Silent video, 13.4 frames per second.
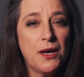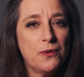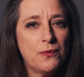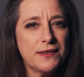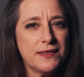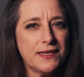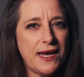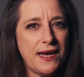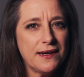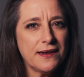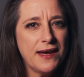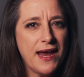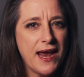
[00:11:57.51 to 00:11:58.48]
Once
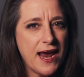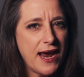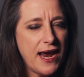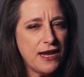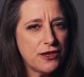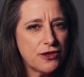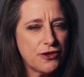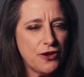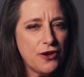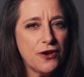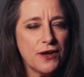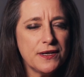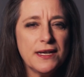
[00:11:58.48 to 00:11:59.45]
again, a
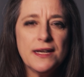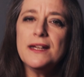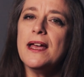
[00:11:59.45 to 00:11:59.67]
third